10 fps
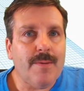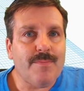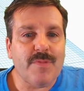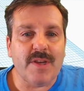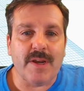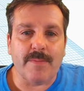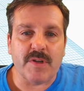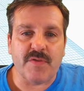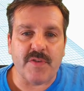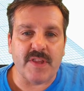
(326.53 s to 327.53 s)
The
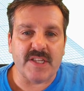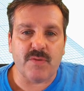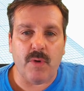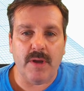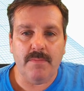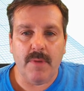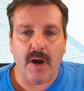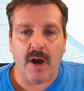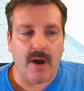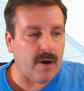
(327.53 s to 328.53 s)
numbers for this one
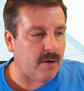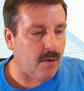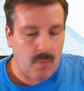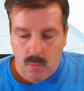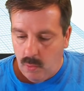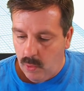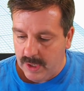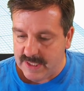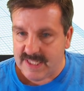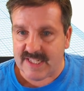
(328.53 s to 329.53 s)
are
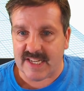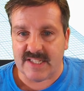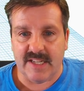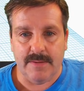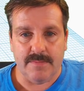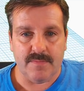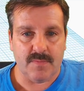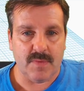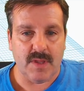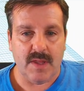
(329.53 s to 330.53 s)
160.
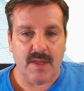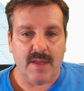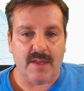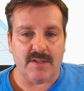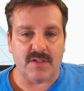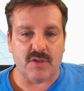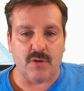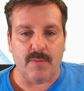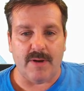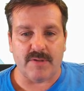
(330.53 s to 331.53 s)

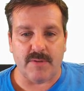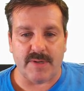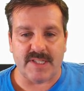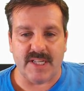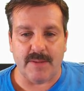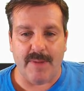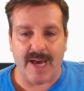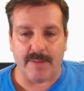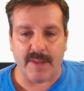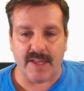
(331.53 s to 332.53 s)
Zoom out so we can see the
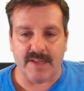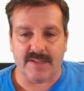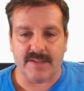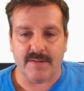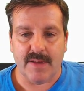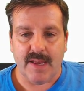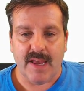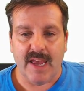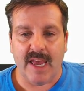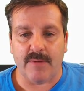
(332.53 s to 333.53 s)
bottom of this.
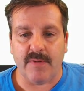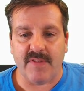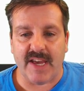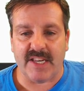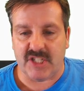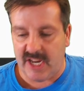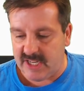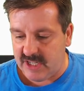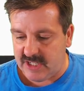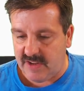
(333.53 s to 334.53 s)
And we've got to
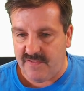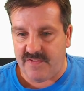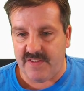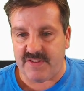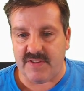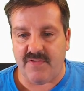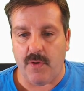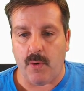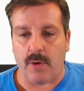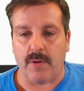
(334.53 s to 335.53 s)
change it to
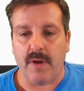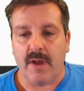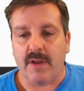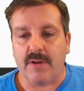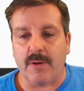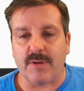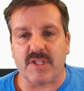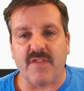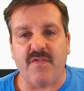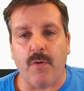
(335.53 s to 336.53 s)
54. Notice
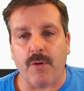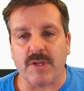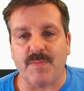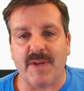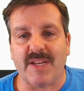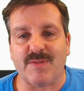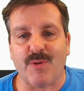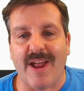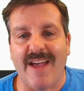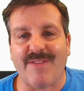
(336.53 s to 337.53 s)
the 4 is because
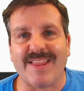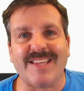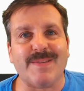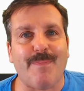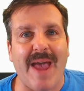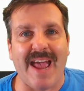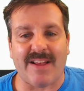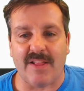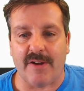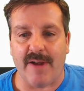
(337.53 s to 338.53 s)
we're having this
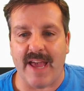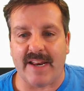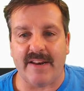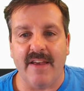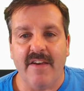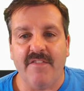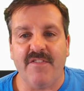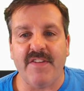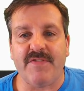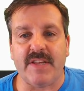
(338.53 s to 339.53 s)
back layer added.
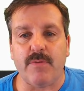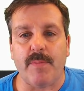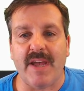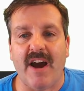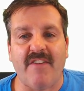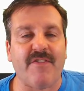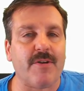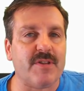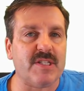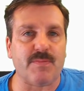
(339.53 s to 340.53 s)
50 will be how far
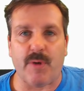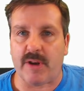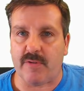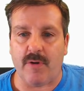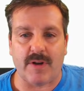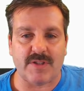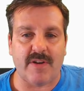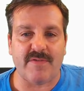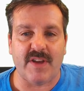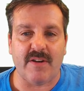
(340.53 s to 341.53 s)
these spread across. So
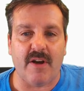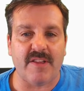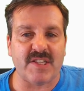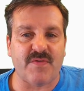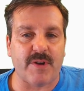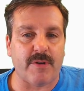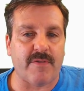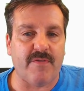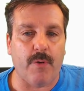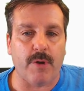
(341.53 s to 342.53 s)
I've done all this
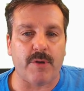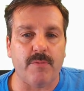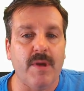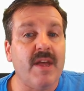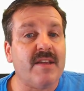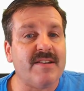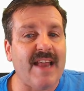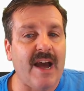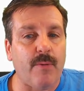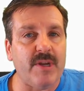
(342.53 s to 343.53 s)
figuring for you.
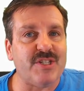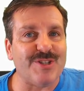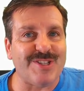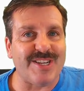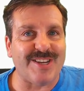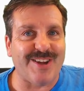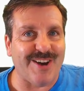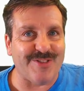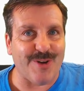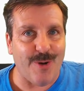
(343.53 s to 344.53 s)
Now we just need to
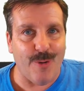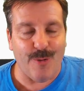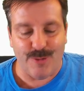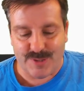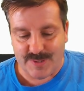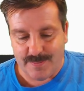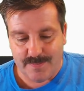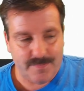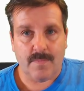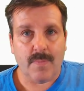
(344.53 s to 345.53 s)
cut the holes.
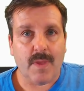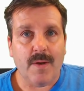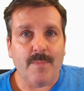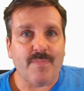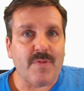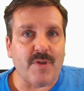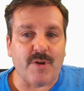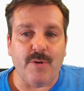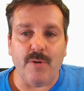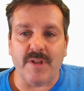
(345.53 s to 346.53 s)
The
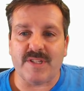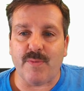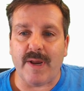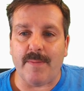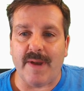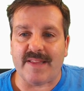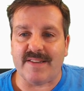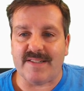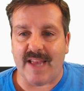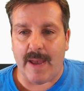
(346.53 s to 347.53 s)
coolest way to make
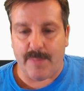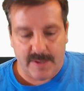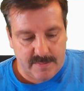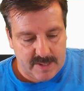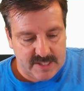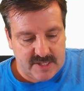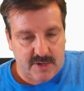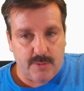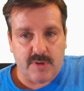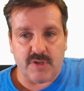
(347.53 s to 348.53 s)
this happen is to
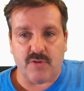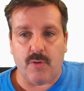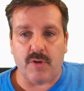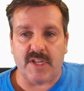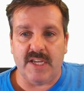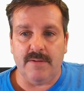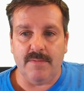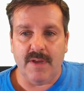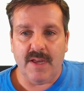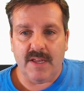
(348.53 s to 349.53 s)
do Control D,
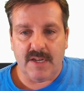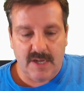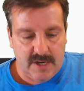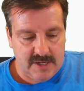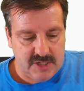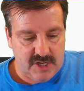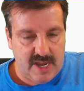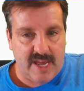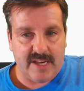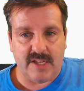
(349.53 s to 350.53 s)
nudge,
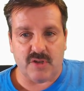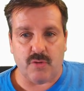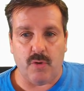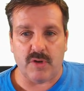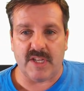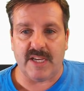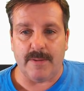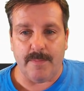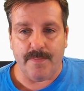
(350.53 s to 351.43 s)
and Control D.